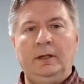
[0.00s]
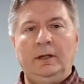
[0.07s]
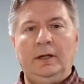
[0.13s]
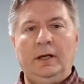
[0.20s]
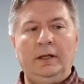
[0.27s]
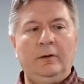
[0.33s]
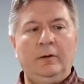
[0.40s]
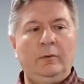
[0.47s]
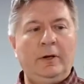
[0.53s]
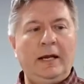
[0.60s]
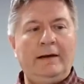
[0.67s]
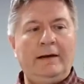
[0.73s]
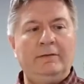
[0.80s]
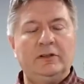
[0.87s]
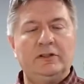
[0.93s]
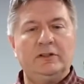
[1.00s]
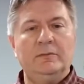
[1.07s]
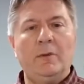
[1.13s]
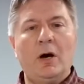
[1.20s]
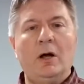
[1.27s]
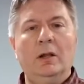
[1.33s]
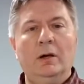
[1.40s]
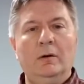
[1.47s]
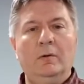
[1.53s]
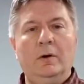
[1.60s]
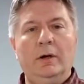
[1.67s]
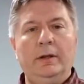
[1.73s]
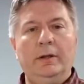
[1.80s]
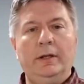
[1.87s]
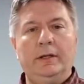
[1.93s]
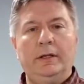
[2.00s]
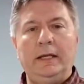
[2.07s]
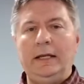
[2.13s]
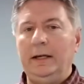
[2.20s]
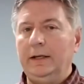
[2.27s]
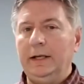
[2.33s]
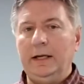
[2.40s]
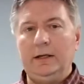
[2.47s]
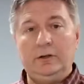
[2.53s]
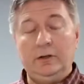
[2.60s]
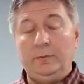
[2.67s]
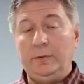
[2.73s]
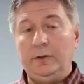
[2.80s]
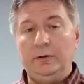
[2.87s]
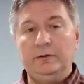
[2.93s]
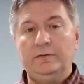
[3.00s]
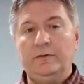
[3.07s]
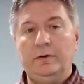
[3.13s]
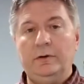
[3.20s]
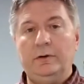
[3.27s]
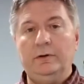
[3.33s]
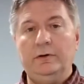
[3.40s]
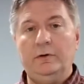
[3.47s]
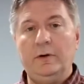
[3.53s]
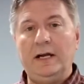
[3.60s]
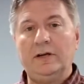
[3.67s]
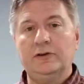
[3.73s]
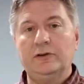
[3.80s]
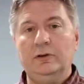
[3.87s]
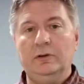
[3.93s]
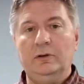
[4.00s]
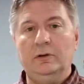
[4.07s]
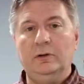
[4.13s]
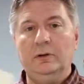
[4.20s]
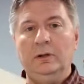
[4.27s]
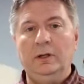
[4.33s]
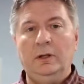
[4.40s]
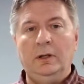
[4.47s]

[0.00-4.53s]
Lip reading: And then we have a smaller one that again could be used for directional,